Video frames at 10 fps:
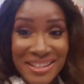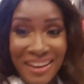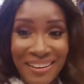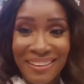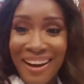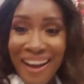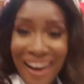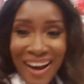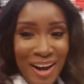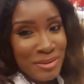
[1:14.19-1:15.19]
So
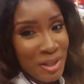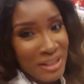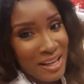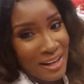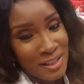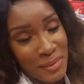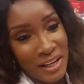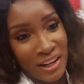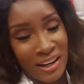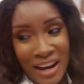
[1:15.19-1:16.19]
I'm so excited to be
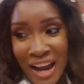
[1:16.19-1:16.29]
here.